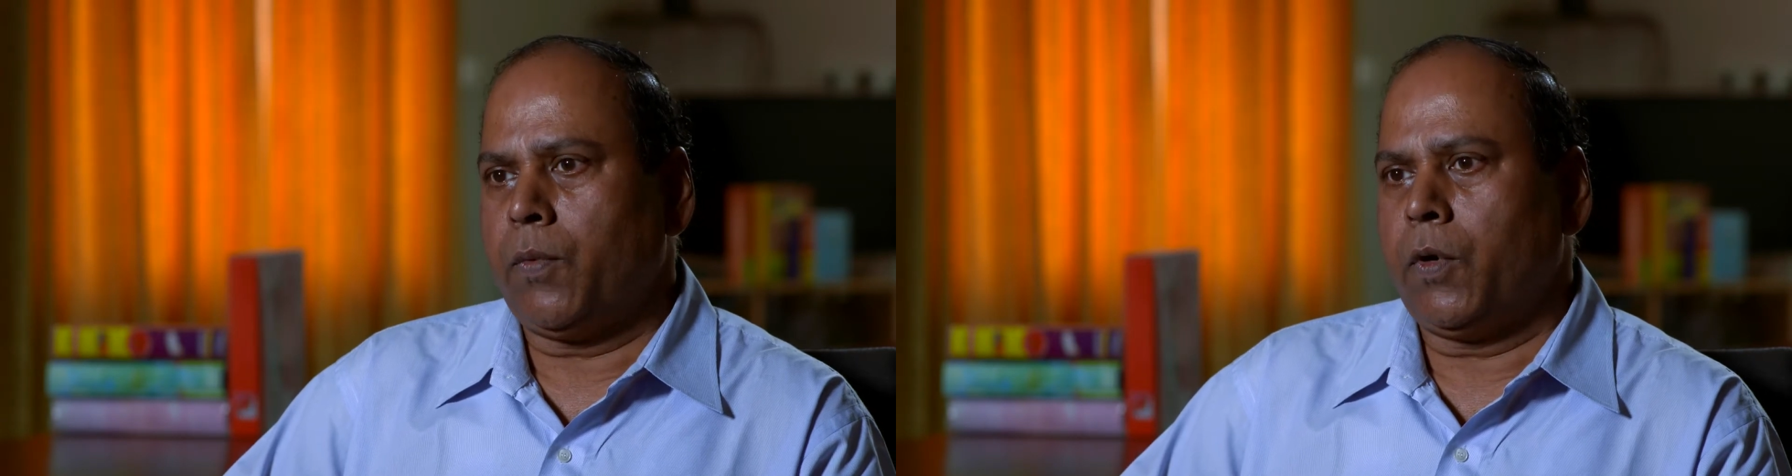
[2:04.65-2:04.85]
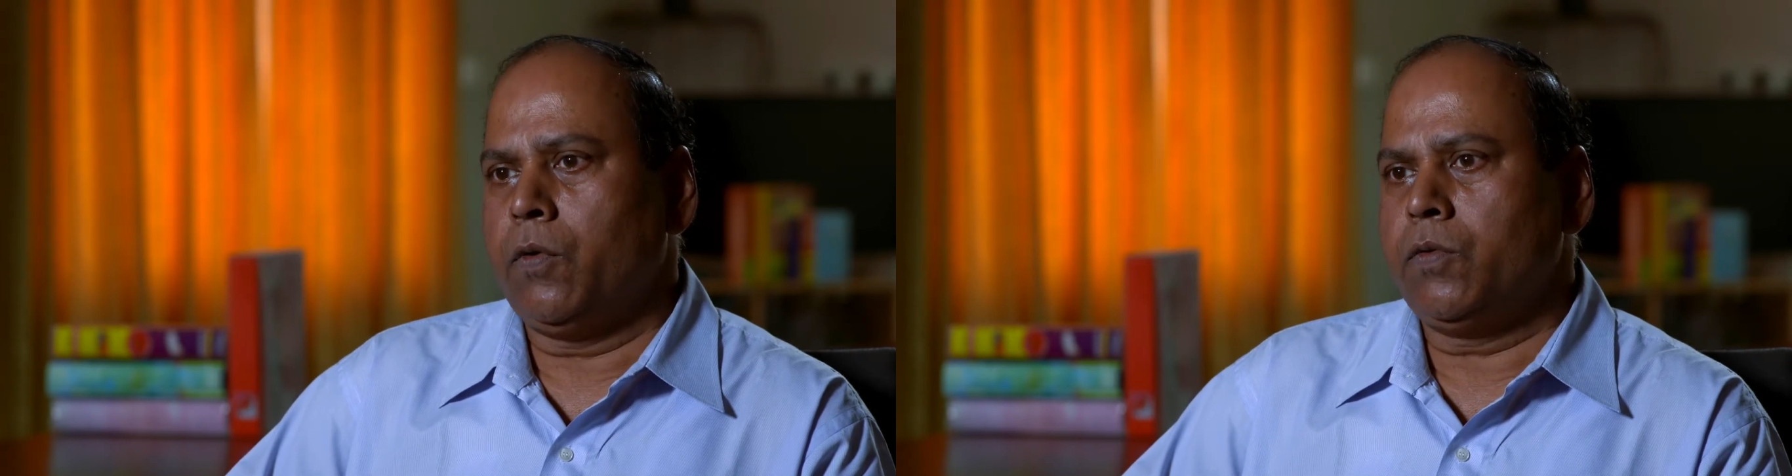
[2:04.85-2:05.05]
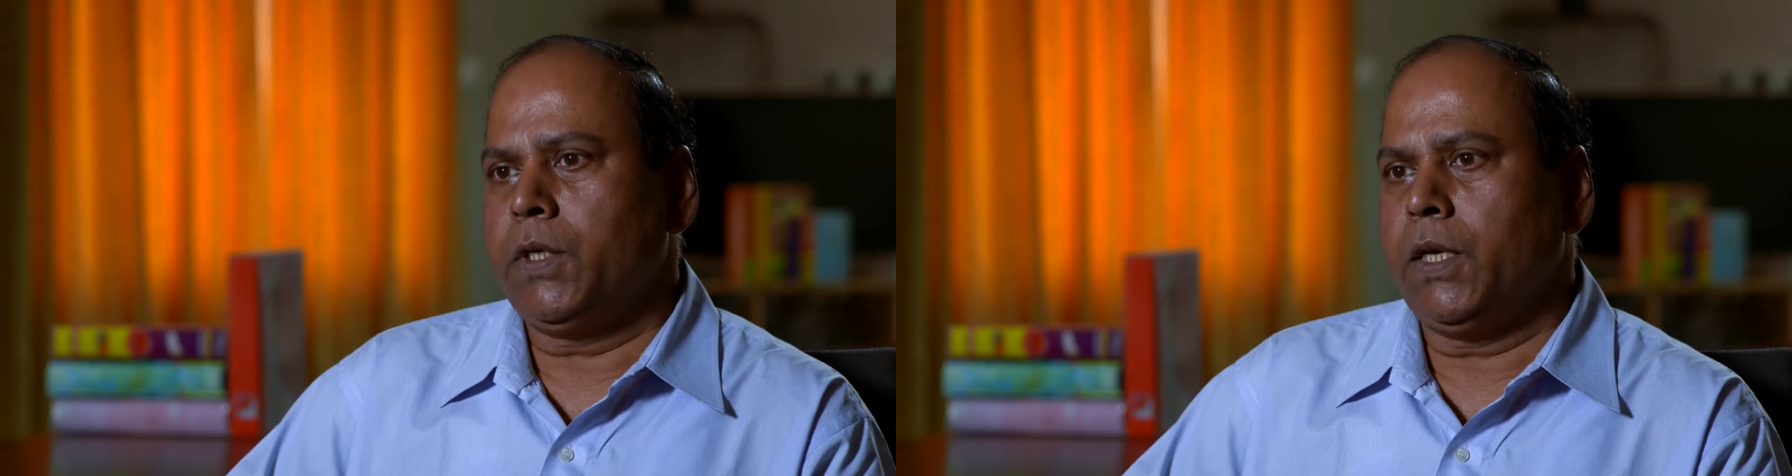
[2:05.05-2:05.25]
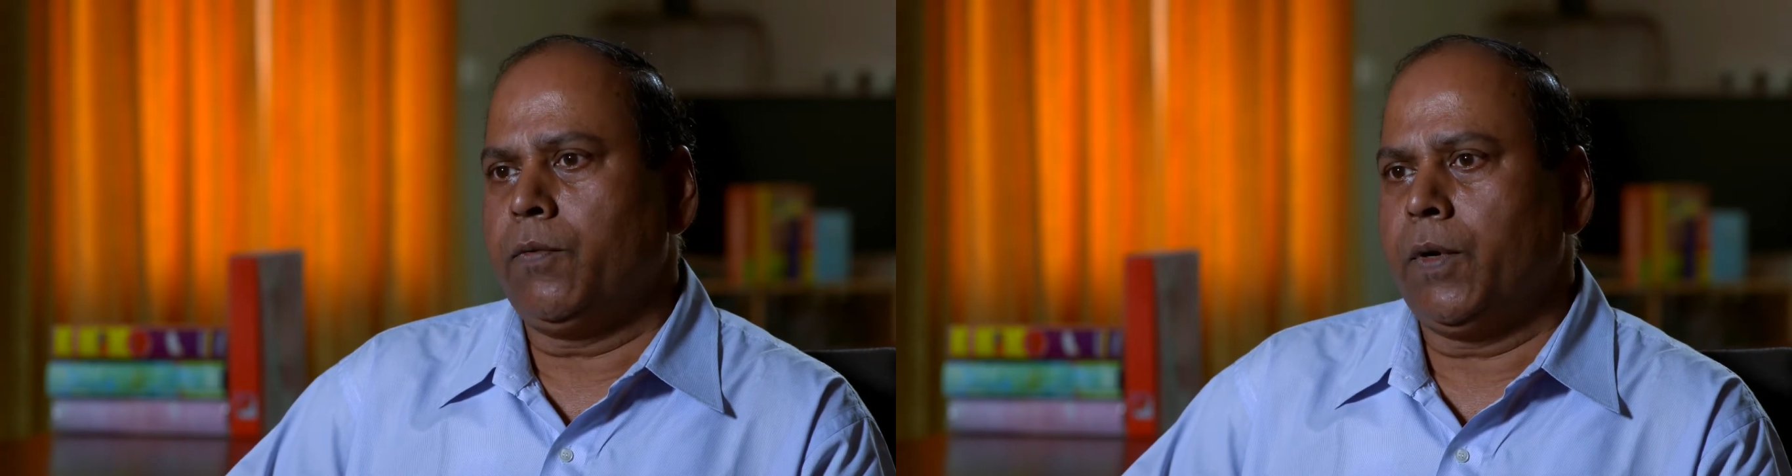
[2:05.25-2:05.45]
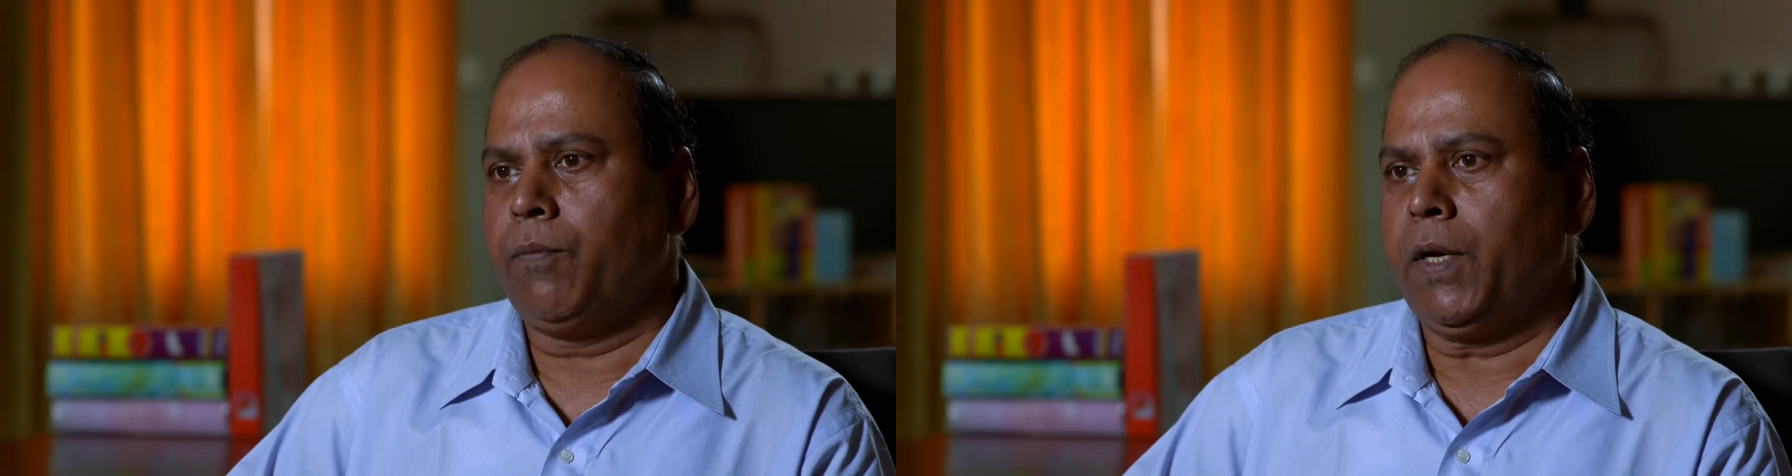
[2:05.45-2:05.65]
producing
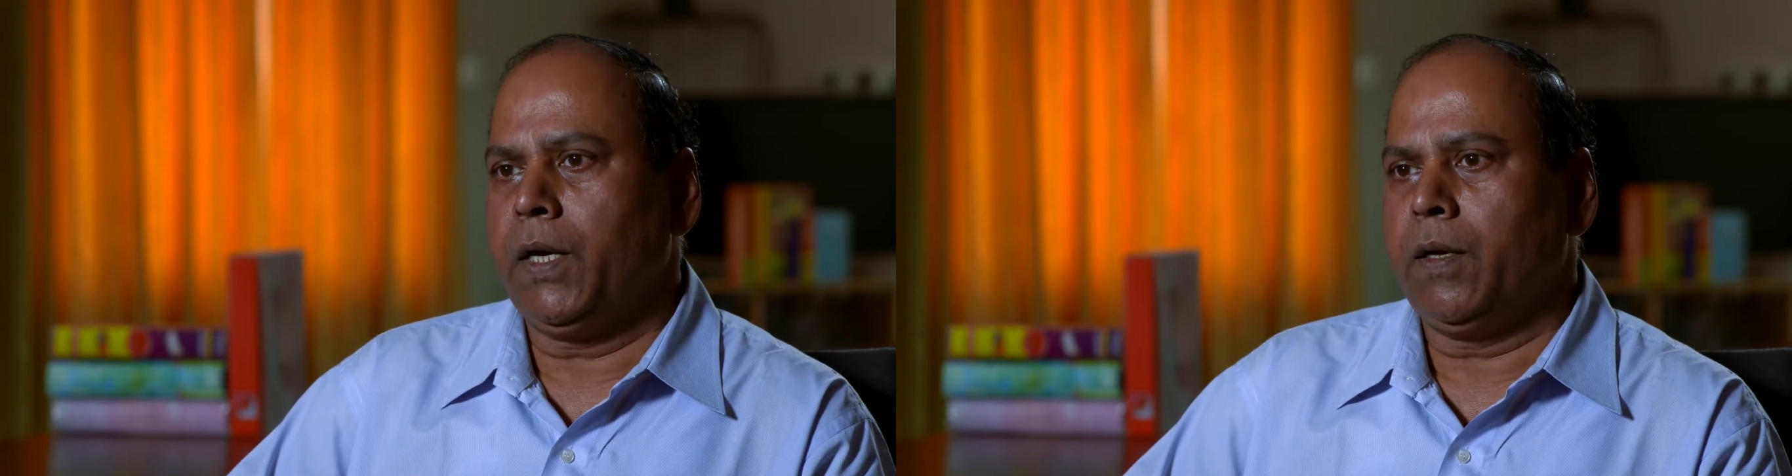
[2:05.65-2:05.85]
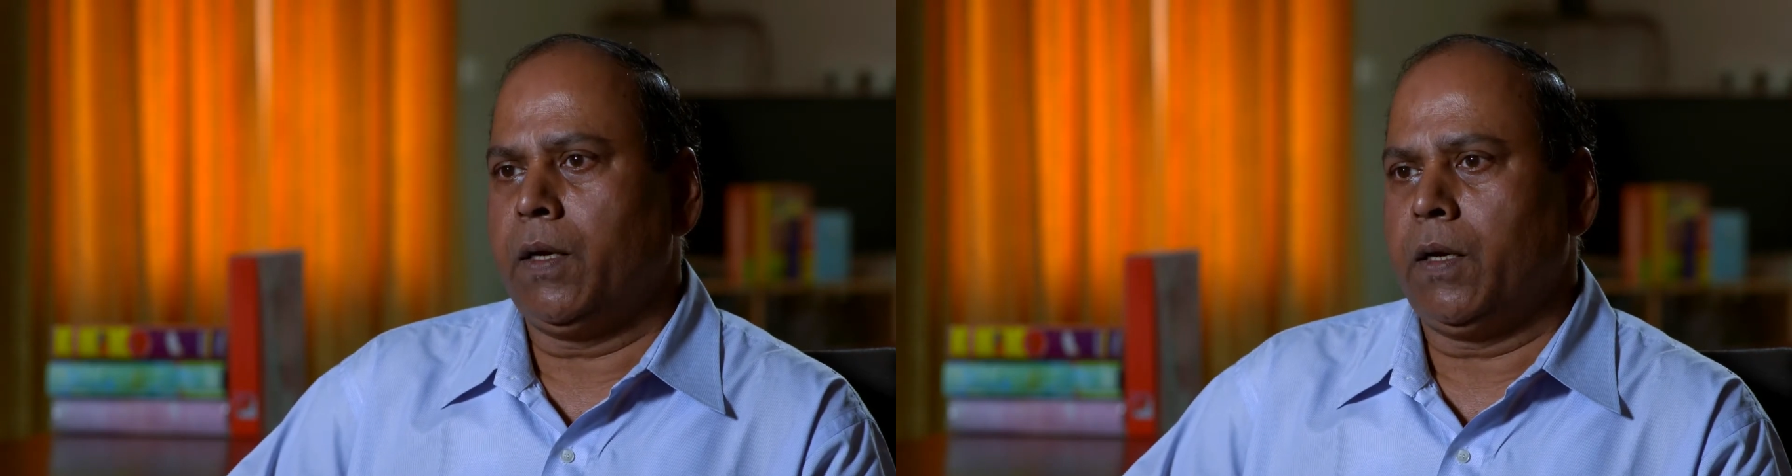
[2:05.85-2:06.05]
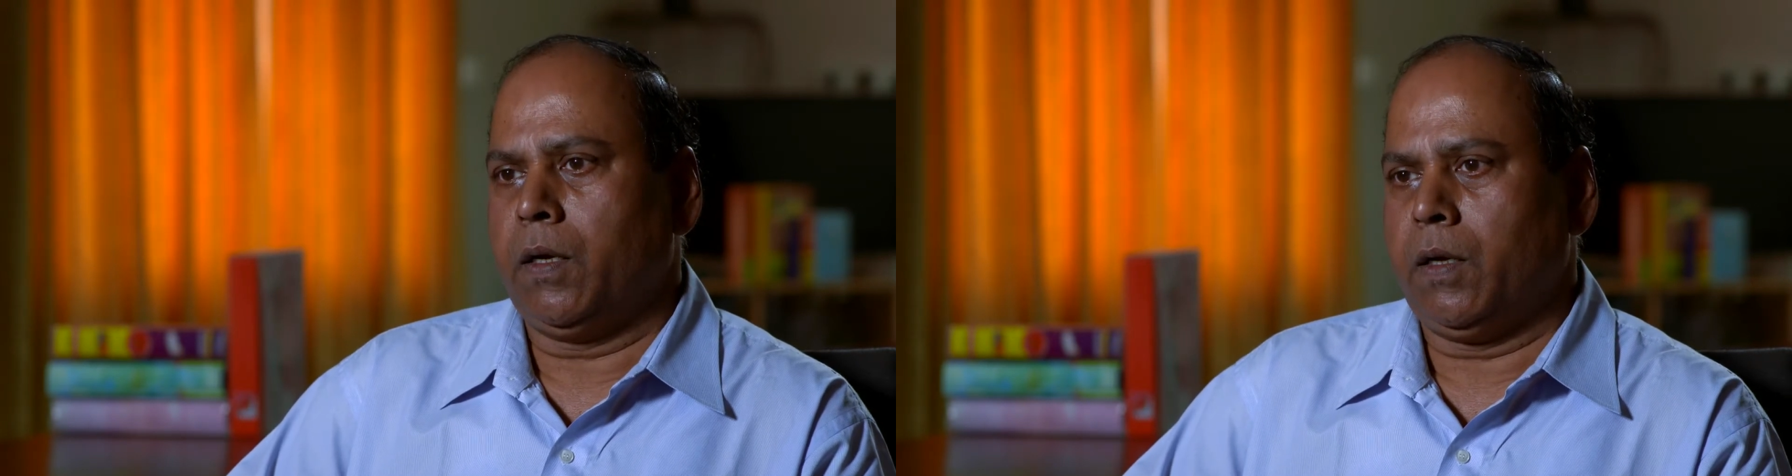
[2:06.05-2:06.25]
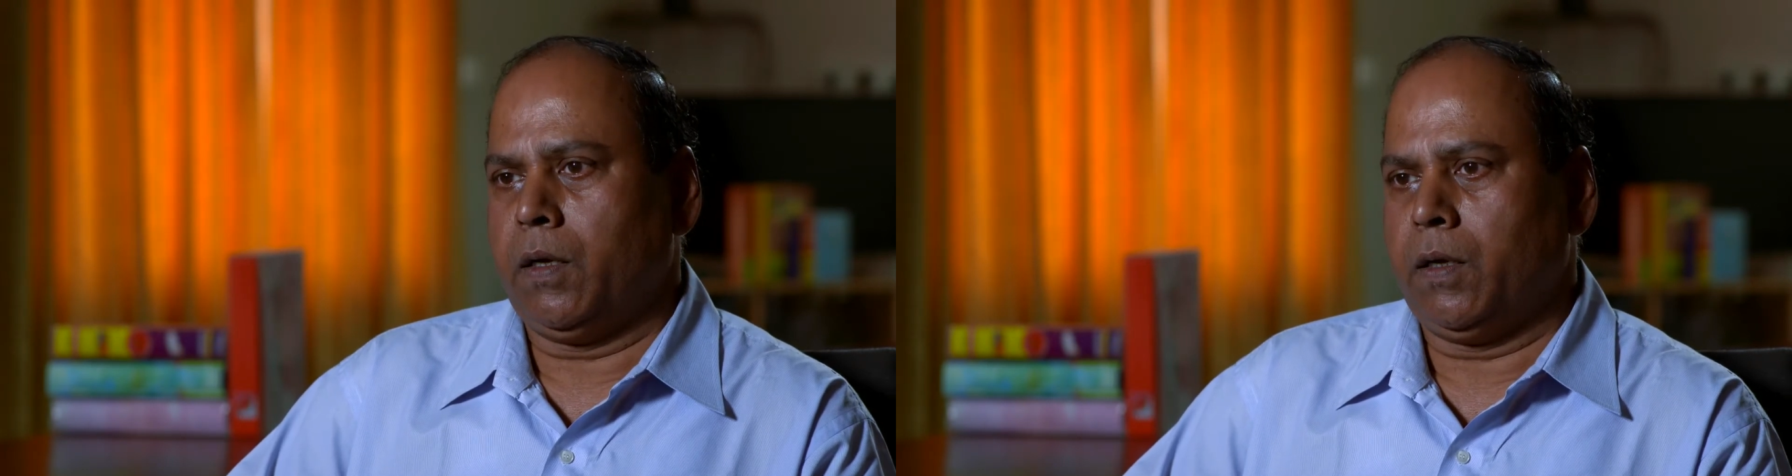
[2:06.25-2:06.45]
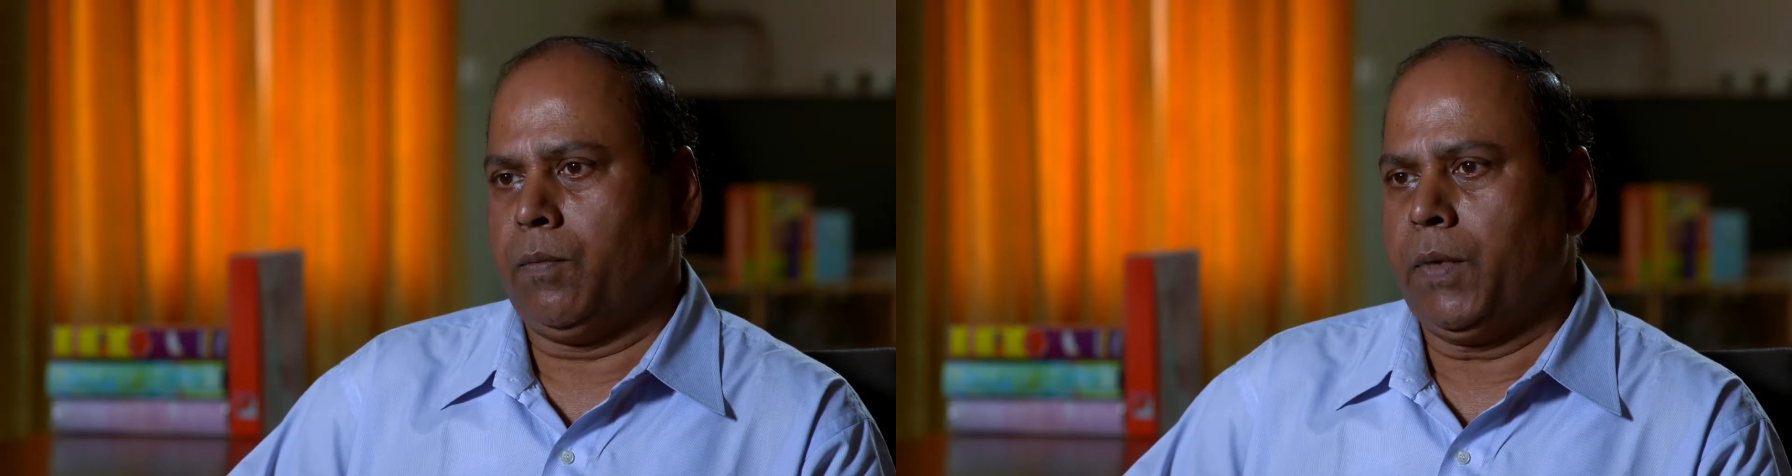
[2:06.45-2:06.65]
fifteen uh,